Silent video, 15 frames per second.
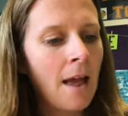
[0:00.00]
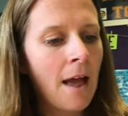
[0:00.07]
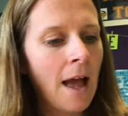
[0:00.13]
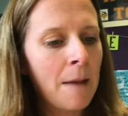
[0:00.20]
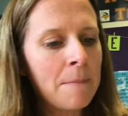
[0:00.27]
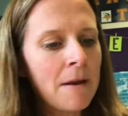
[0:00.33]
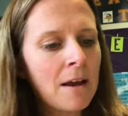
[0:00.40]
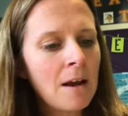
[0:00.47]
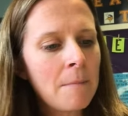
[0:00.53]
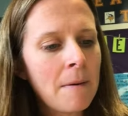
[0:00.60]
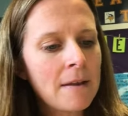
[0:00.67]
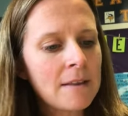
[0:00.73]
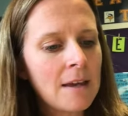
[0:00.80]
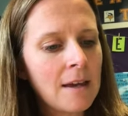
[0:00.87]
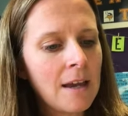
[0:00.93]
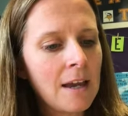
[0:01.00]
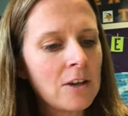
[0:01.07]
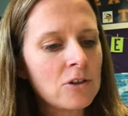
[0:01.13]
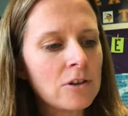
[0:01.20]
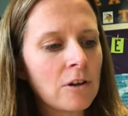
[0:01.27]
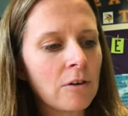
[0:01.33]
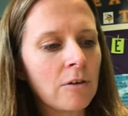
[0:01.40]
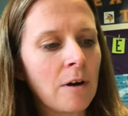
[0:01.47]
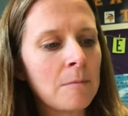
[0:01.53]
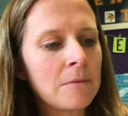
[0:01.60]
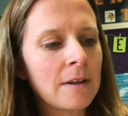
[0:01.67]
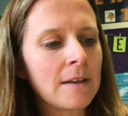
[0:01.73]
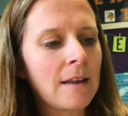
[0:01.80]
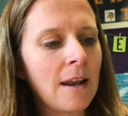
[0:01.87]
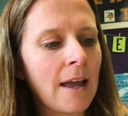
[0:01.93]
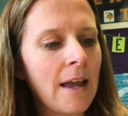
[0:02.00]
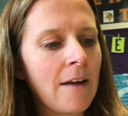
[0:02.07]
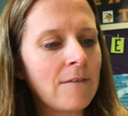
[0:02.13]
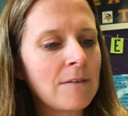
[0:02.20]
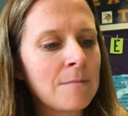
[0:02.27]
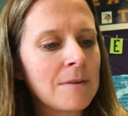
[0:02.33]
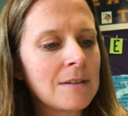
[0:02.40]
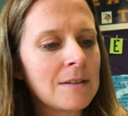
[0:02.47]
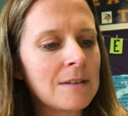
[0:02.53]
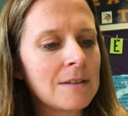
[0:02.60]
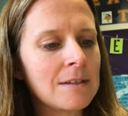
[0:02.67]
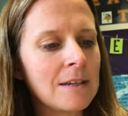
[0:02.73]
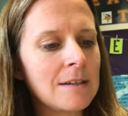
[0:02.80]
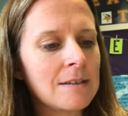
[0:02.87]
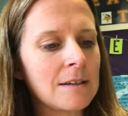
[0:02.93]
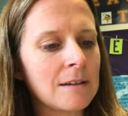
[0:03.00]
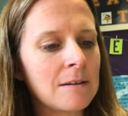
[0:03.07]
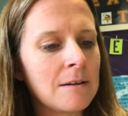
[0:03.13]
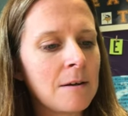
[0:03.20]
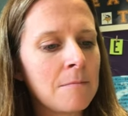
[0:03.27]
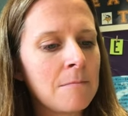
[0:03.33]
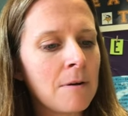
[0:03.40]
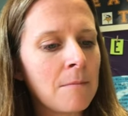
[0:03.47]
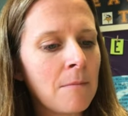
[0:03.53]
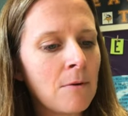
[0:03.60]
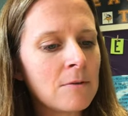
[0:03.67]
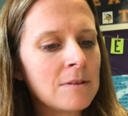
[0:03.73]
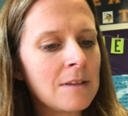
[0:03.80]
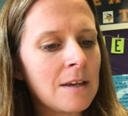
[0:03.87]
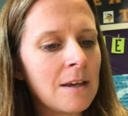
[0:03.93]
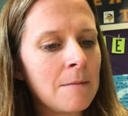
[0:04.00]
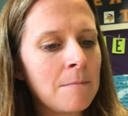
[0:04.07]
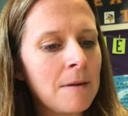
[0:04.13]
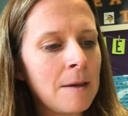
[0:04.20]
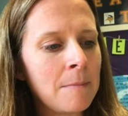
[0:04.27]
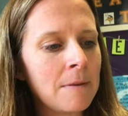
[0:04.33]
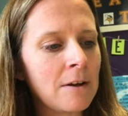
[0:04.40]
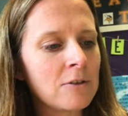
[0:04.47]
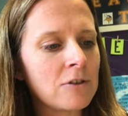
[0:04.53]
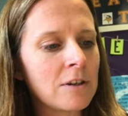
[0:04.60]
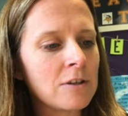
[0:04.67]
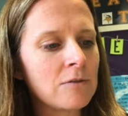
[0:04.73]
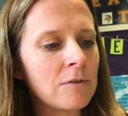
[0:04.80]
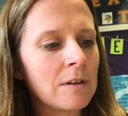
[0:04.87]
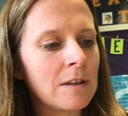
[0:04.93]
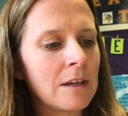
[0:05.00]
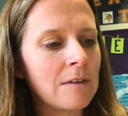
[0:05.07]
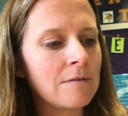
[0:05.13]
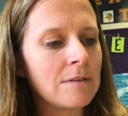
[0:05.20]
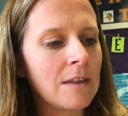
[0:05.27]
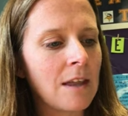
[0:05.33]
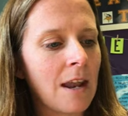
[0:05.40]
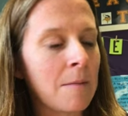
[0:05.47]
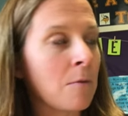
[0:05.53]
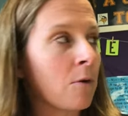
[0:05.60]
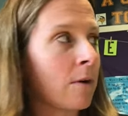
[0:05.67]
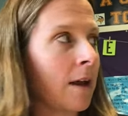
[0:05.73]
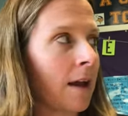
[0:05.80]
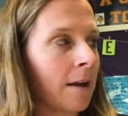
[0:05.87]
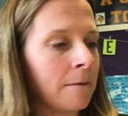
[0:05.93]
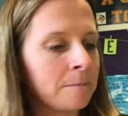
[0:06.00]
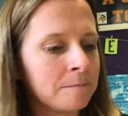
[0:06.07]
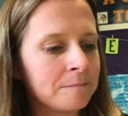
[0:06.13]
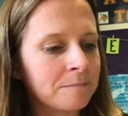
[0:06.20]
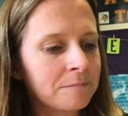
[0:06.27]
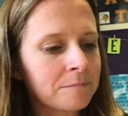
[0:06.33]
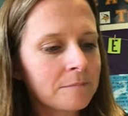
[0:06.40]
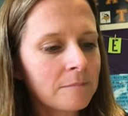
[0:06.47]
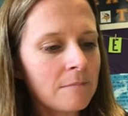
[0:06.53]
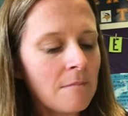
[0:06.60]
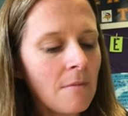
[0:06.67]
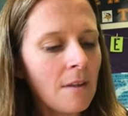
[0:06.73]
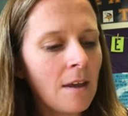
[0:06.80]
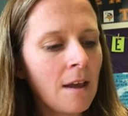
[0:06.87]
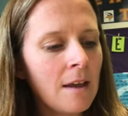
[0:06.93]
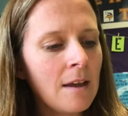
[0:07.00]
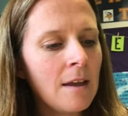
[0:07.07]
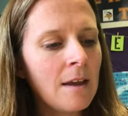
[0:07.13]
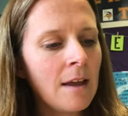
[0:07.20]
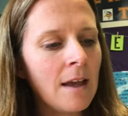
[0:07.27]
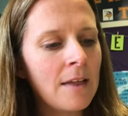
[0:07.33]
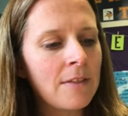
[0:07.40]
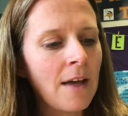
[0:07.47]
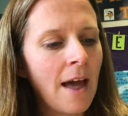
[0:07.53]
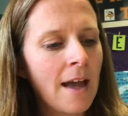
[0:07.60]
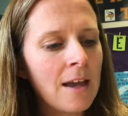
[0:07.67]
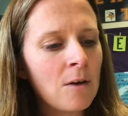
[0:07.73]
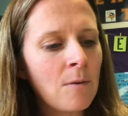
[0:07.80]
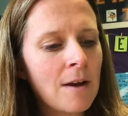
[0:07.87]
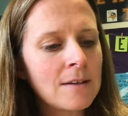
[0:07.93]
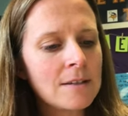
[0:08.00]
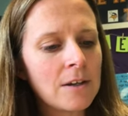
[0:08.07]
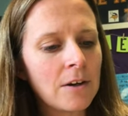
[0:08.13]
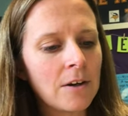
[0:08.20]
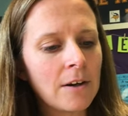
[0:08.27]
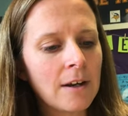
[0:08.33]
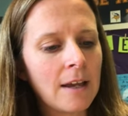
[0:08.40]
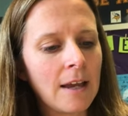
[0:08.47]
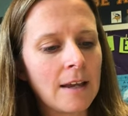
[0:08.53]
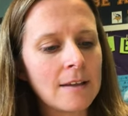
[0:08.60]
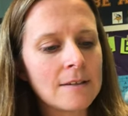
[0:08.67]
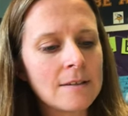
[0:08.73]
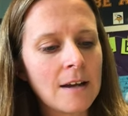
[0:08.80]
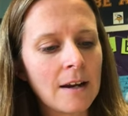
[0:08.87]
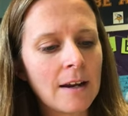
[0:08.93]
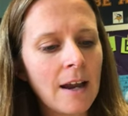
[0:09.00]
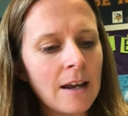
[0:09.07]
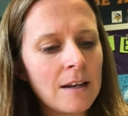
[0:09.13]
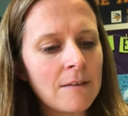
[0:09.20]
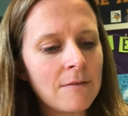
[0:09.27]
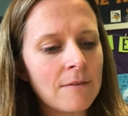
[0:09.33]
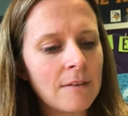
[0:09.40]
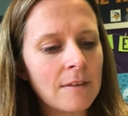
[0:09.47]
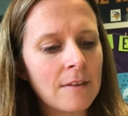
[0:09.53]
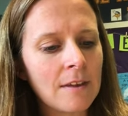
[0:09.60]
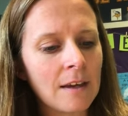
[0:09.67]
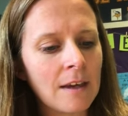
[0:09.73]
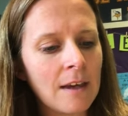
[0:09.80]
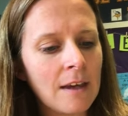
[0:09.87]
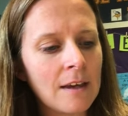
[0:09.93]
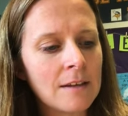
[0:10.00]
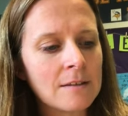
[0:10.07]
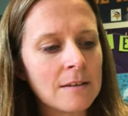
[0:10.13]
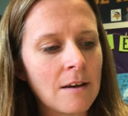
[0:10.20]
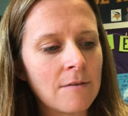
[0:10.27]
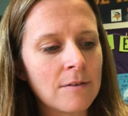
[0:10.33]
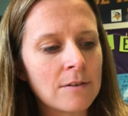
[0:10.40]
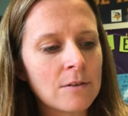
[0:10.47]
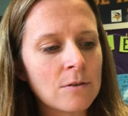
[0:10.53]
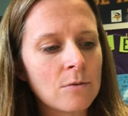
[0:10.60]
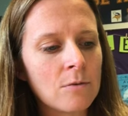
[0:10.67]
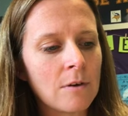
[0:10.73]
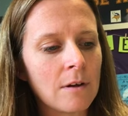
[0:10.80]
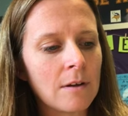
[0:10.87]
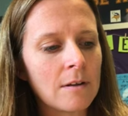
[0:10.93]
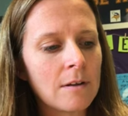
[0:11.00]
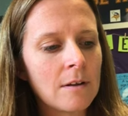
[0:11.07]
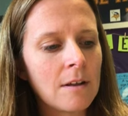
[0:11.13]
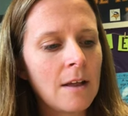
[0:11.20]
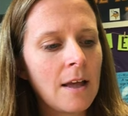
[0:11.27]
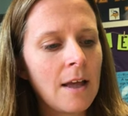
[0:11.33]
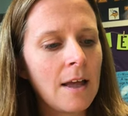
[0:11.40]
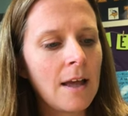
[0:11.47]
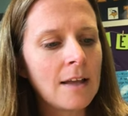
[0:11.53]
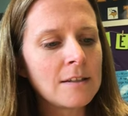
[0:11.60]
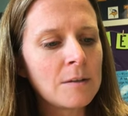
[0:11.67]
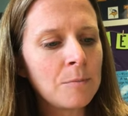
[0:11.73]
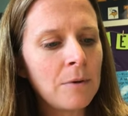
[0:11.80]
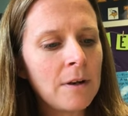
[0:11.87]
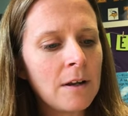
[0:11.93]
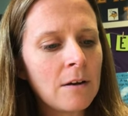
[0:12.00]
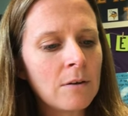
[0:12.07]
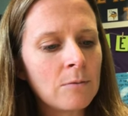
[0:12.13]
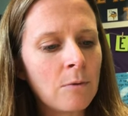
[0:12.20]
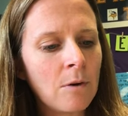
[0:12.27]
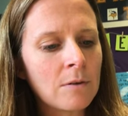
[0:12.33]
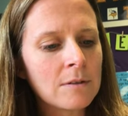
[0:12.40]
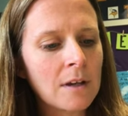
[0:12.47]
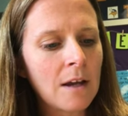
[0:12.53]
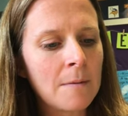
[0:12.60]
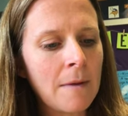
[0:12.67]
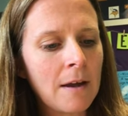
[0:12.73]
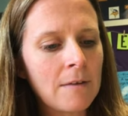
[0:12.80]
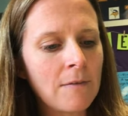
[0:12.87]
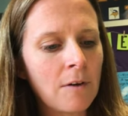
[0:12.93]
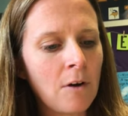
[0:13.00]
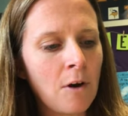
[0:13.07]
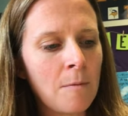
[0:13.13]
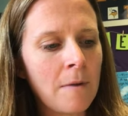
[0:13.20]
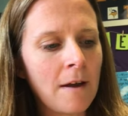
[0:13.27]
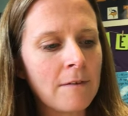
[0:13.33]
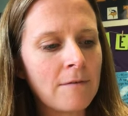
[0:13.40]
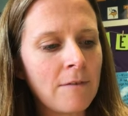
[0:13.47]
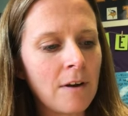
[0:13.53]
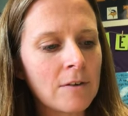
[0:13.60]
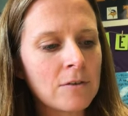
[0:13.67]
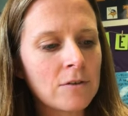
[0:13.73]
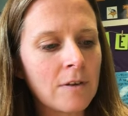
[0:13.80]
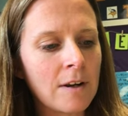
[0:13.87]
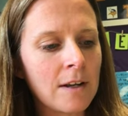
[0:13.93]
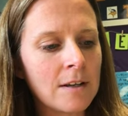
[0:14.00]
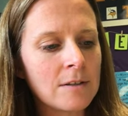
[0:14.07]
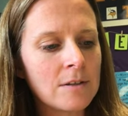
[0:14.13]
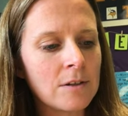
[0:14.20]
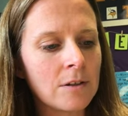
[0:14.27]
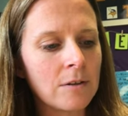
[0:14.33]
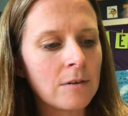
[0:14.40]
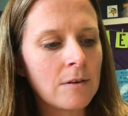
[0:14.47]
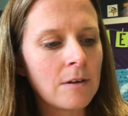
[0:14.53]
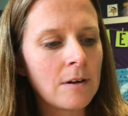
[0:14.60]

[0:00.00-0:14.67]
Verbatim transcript: I pick up on the occasional grumbling that I have to miss the season, but mostly people are just relieved that I'm okay. The Hiawassee Hurricanes are kind of the kings of the school. It's a pretty good role to come out of a coma and fall straight into.